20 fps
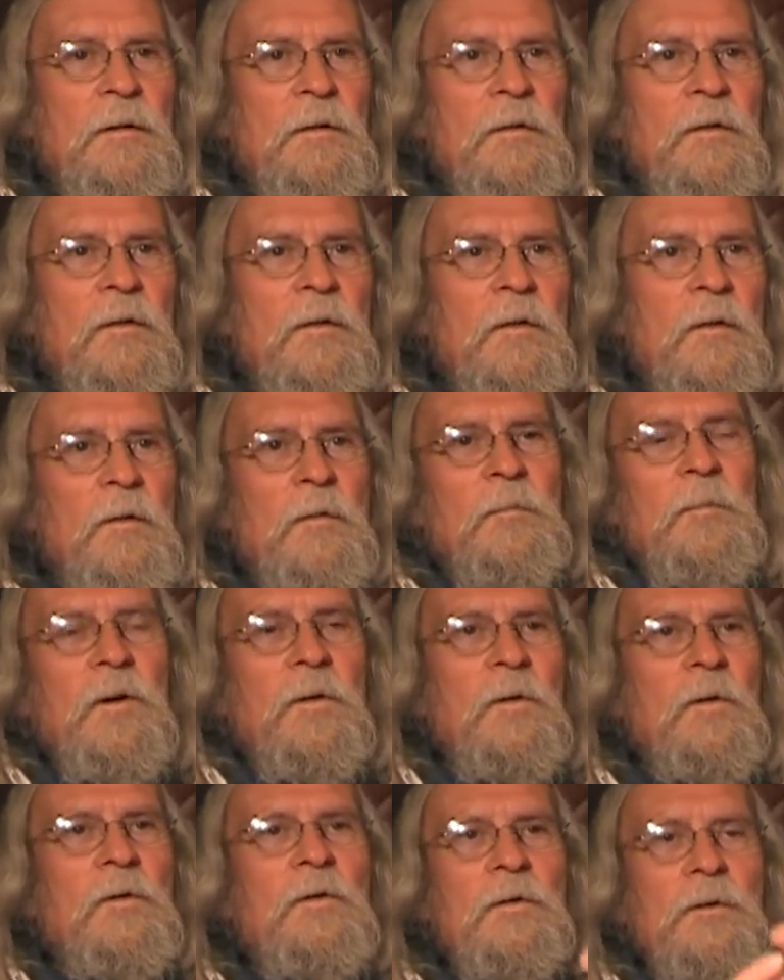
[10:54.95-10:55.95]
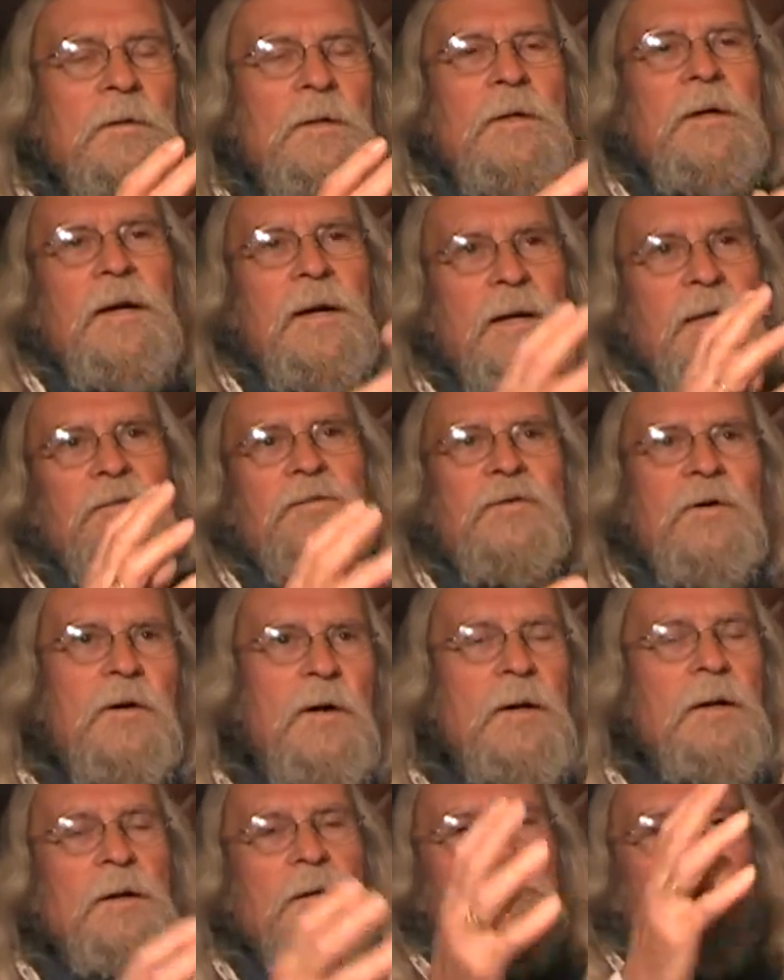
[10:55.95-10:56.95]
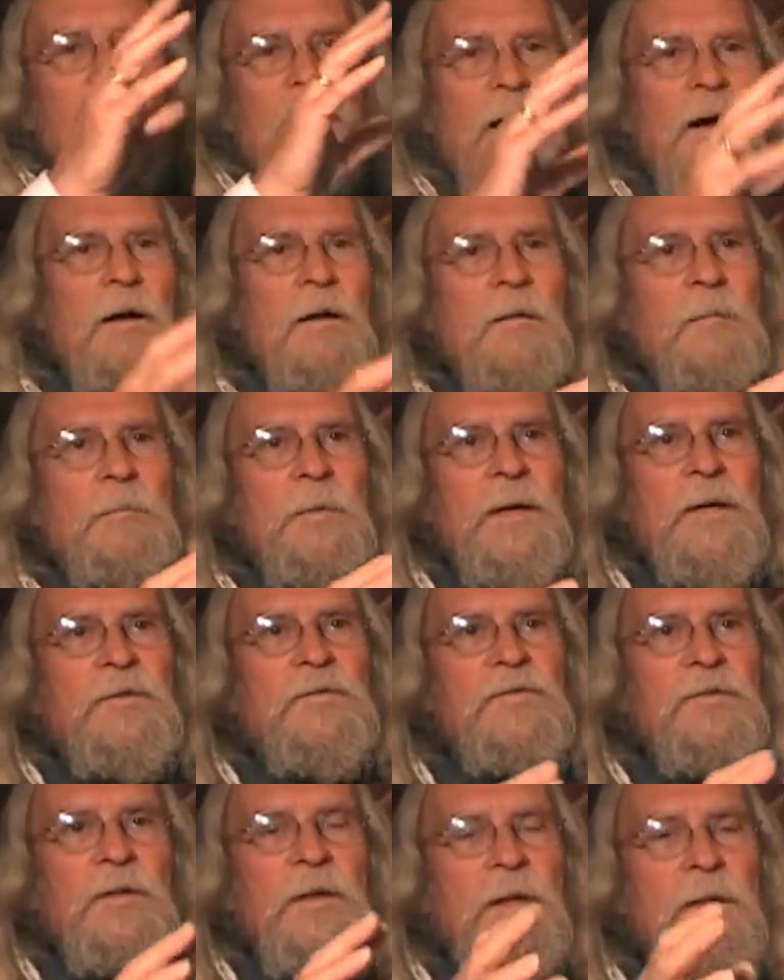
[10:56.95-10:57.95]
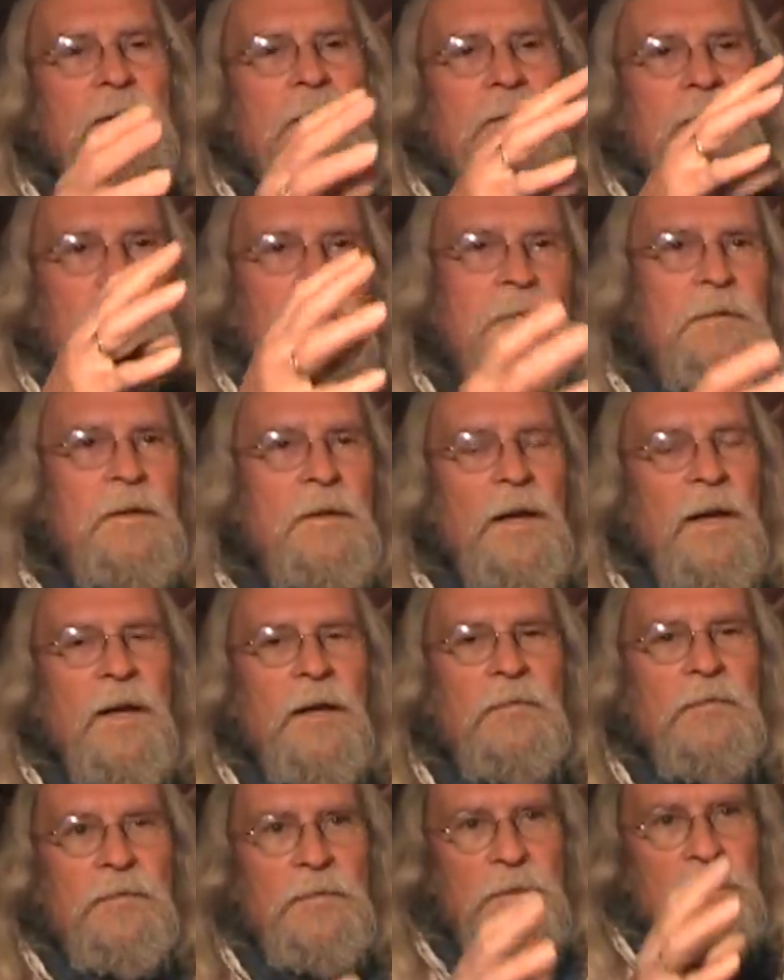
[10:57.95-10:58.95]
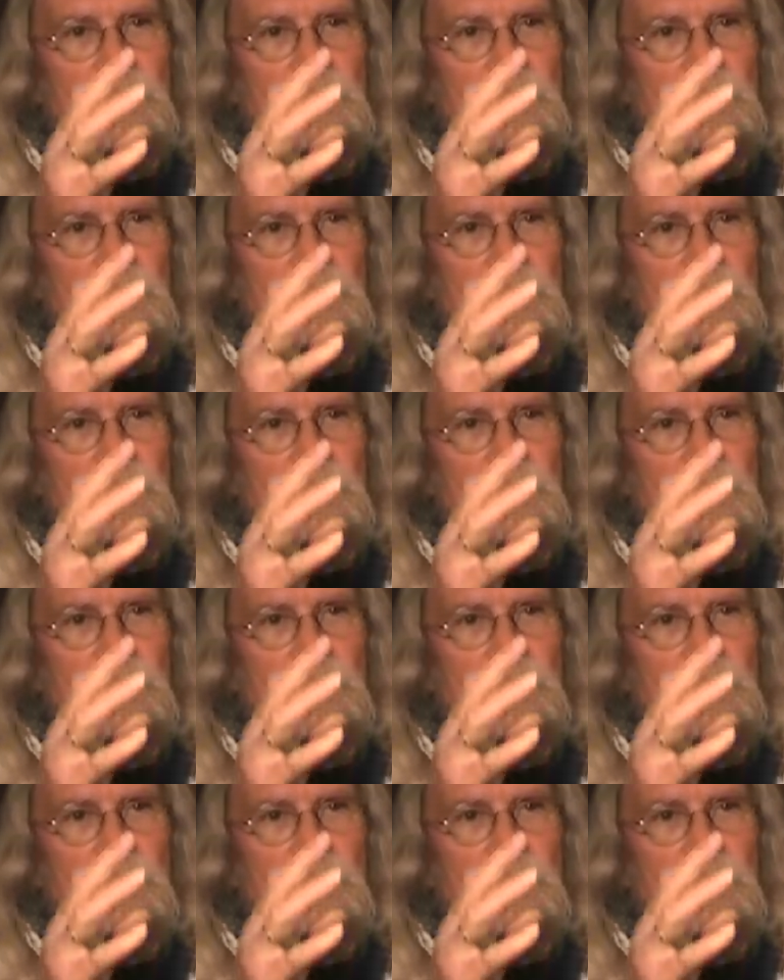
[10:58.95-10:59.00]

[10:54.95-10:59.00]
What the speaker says: homo, it's kind of all mixed in together.